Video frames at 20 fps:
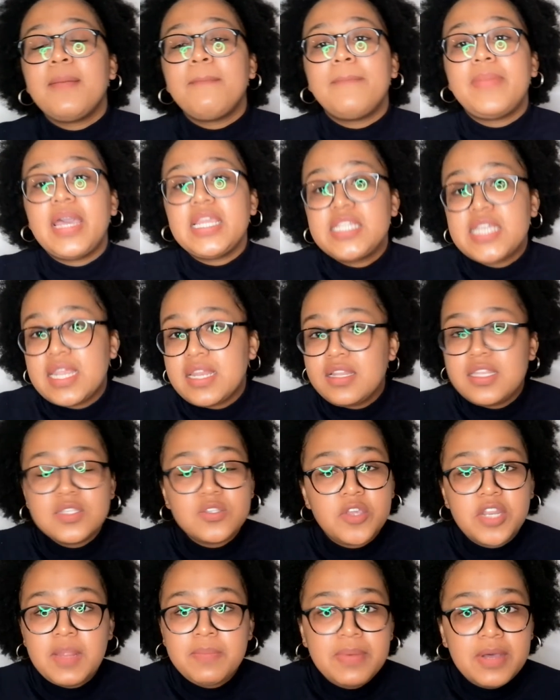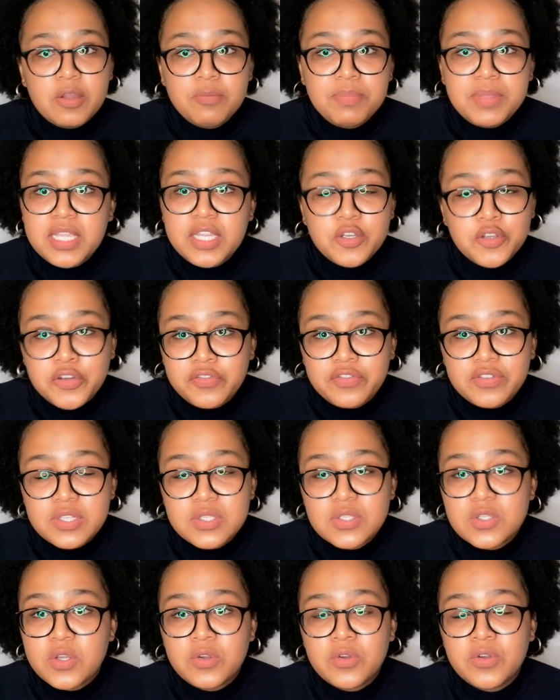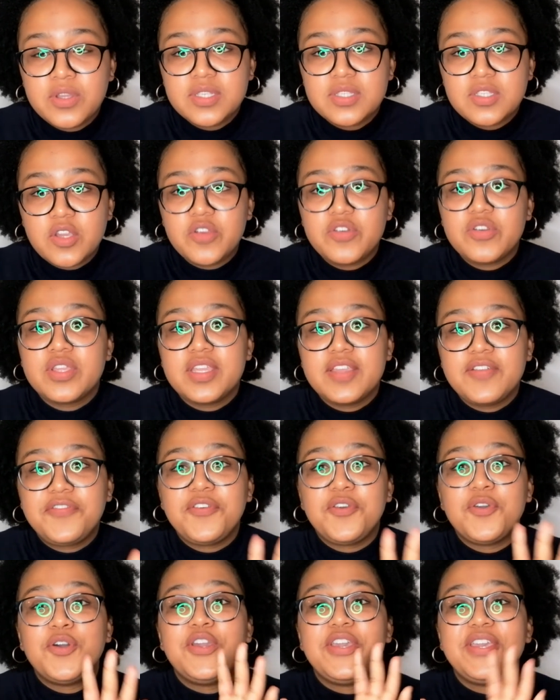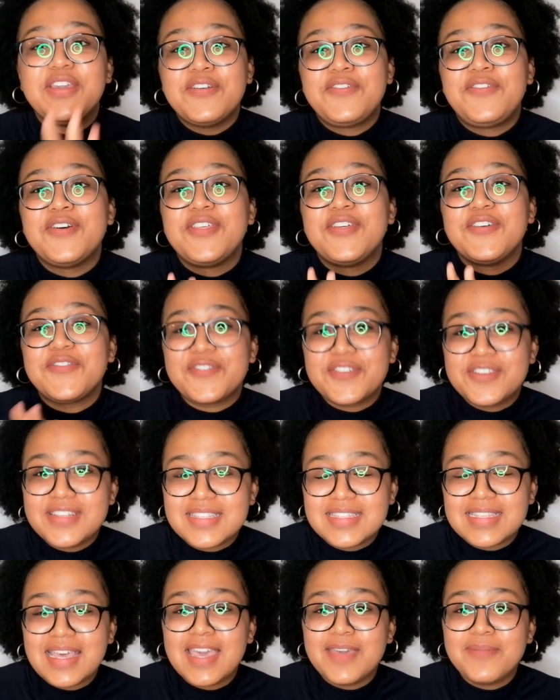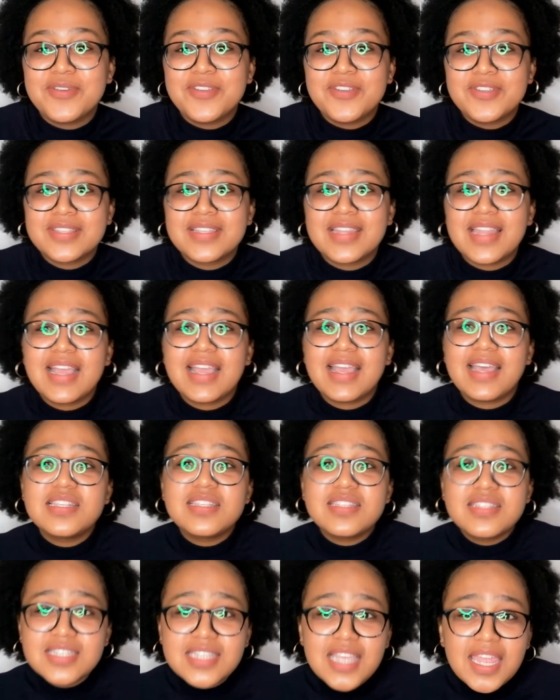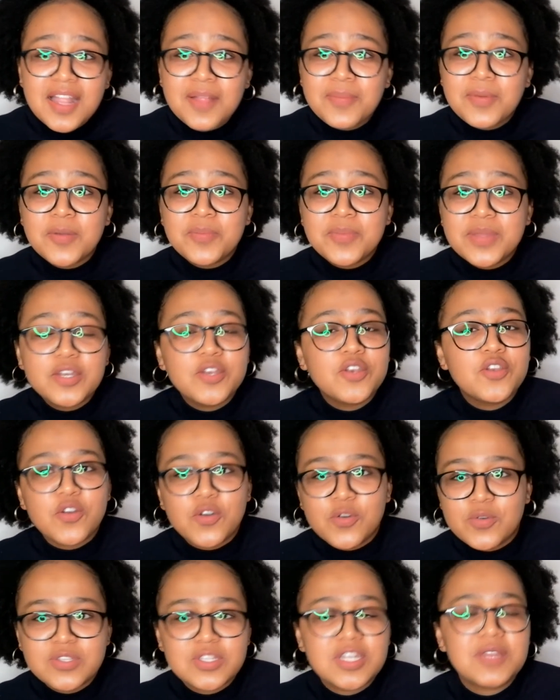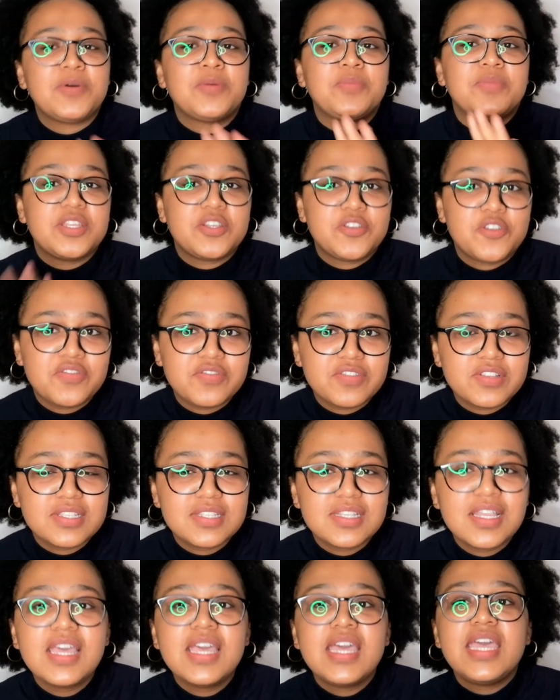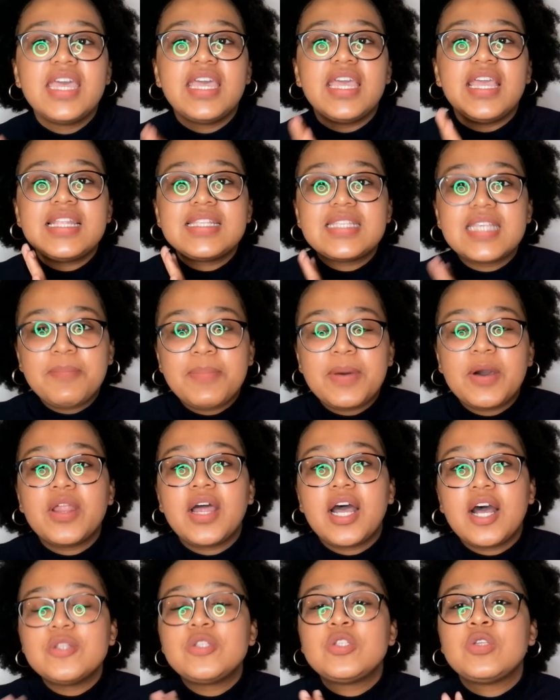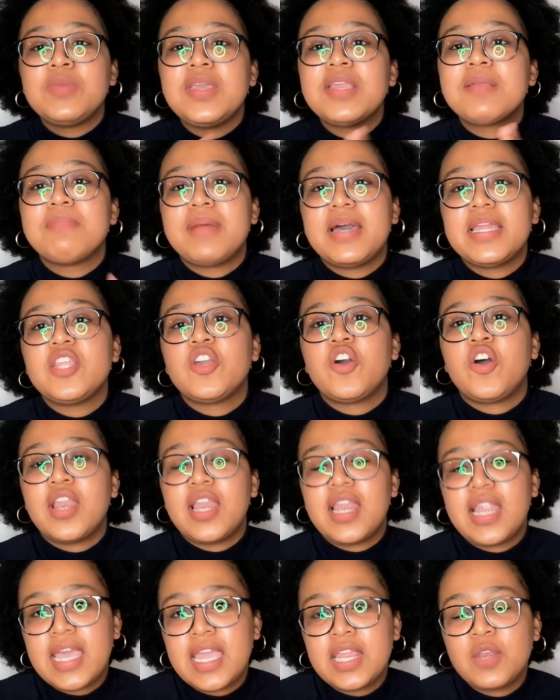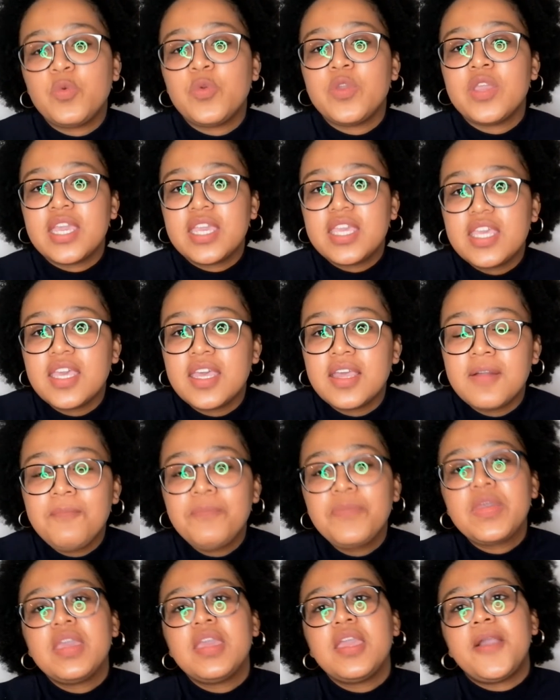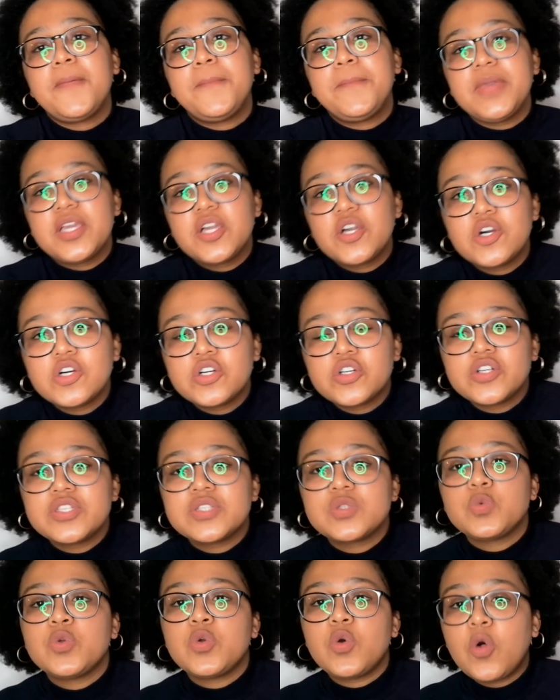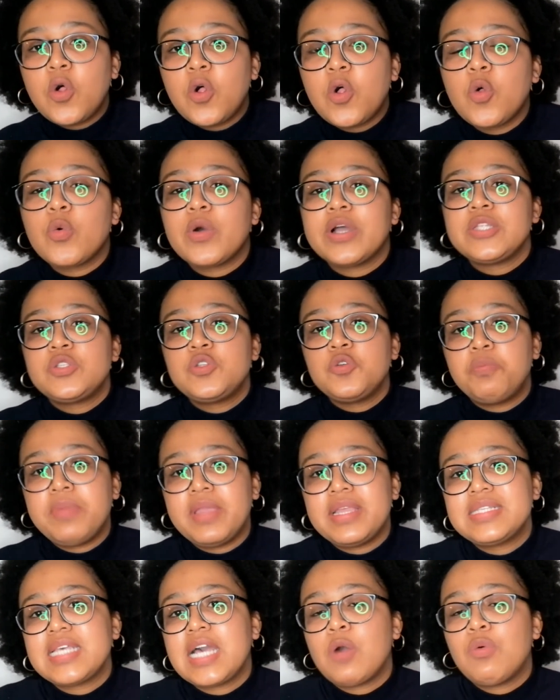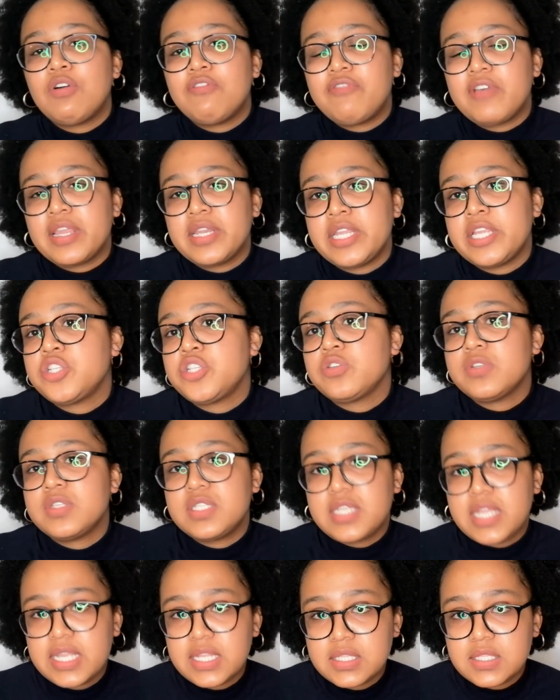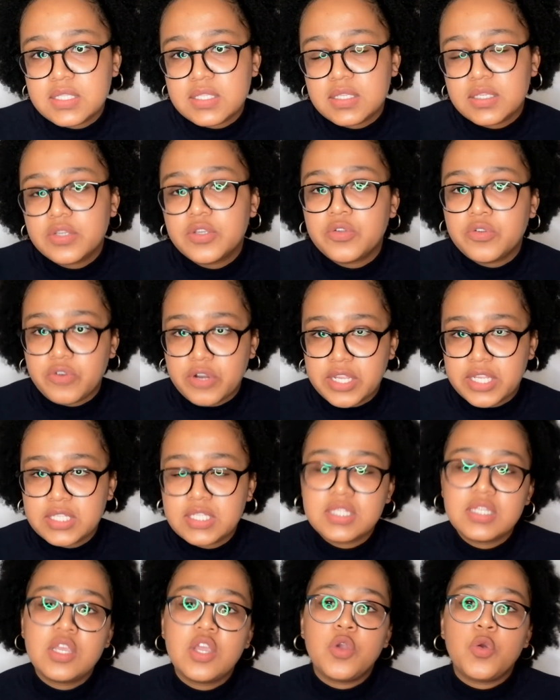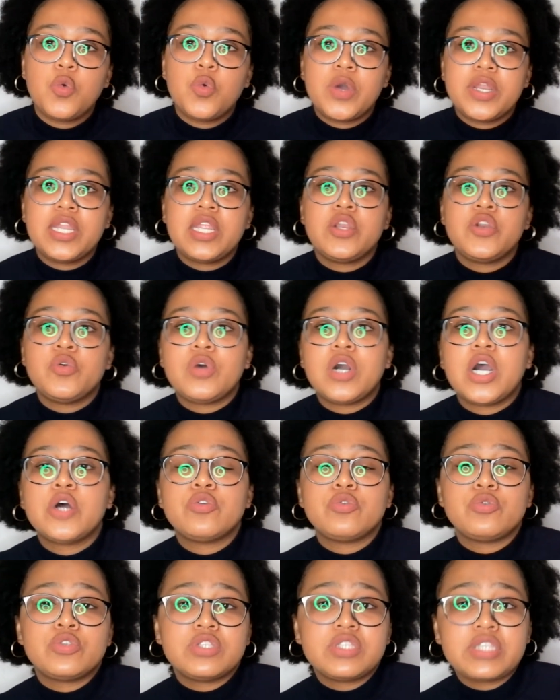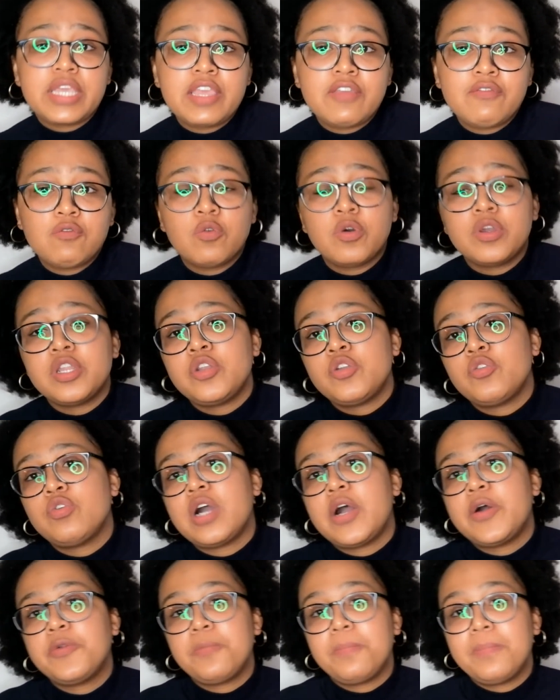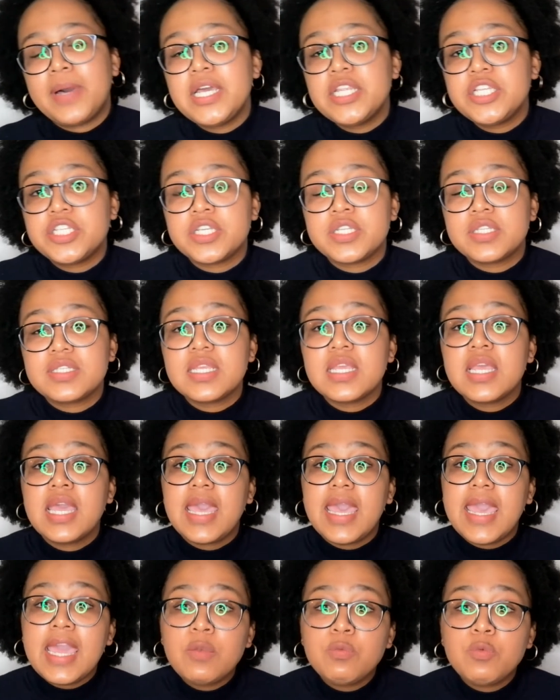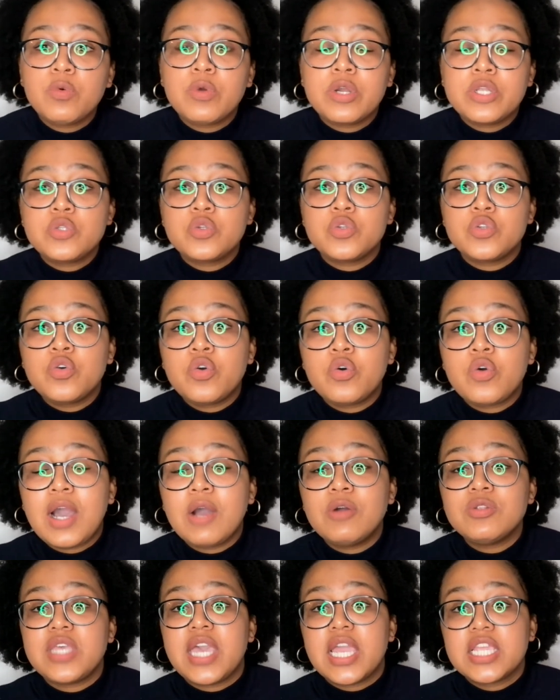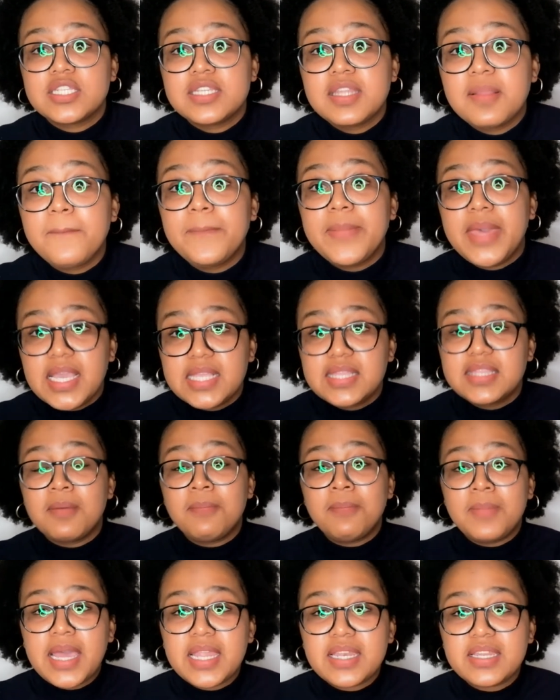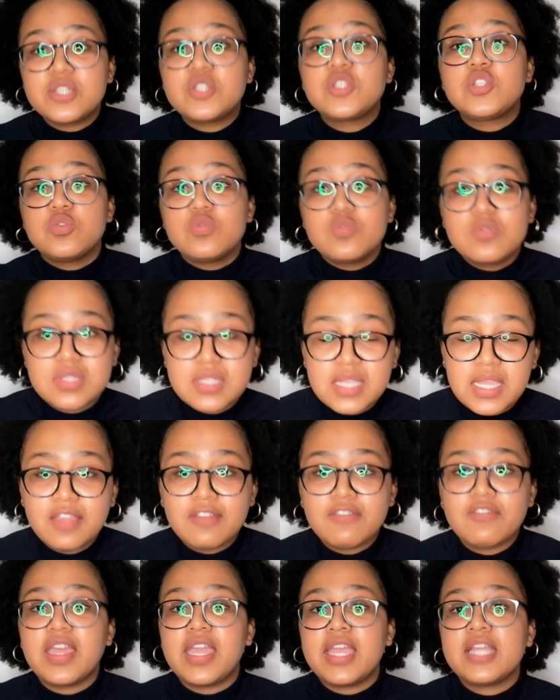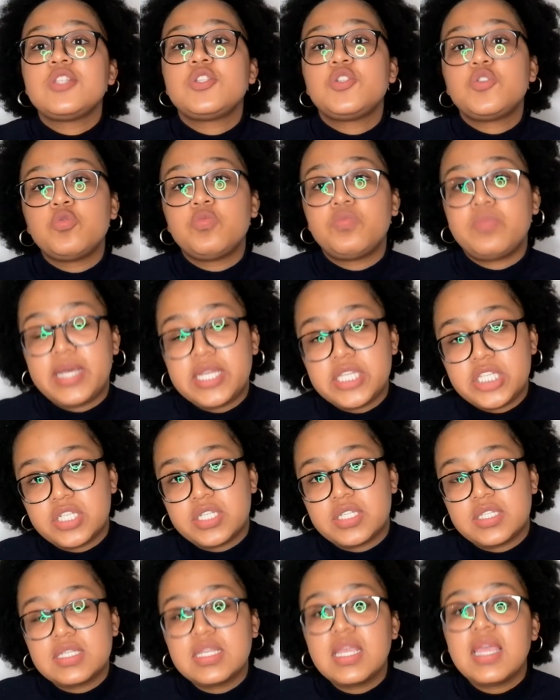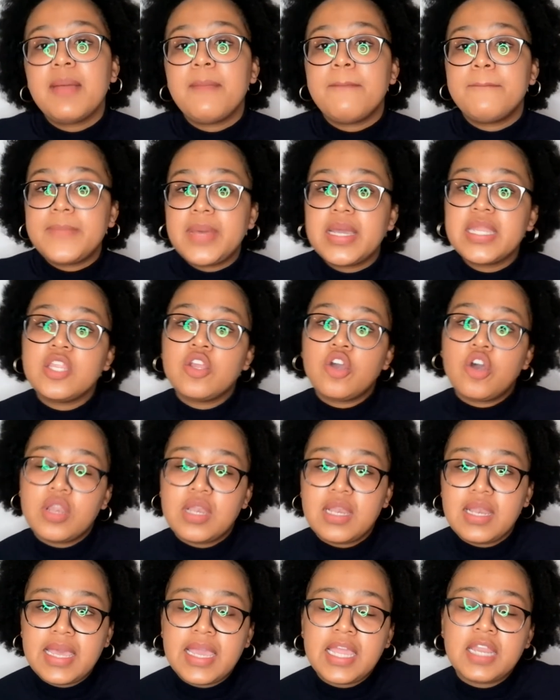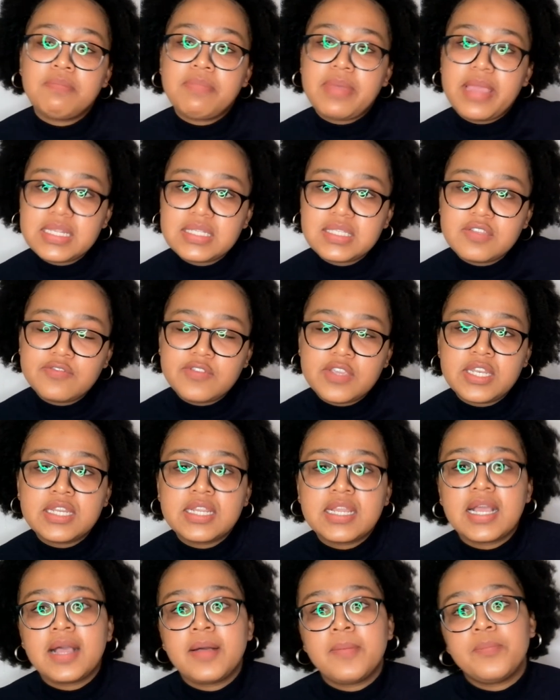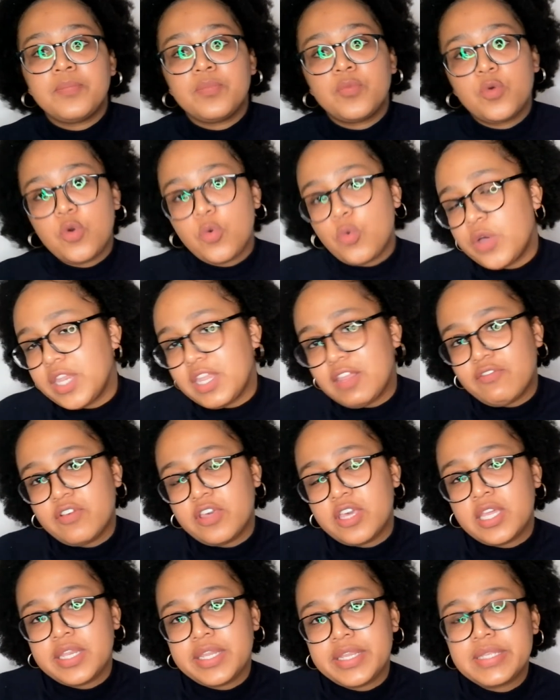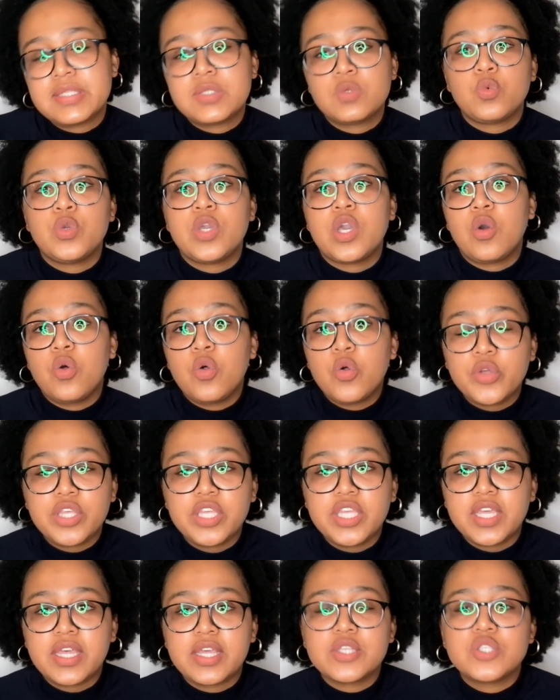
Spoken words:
My channel is not about being nervous, so sorry if you're here for the first time and you're just like, is this channel about being... No, it's not about being nervous. It's about how to make money online. We are here because we all want to better our financial state, right? We want to know how to save, we want to know how to budget, and we want to know how to actually make the money to save and to budget. Money online, passive income, whatever it is, we are all here.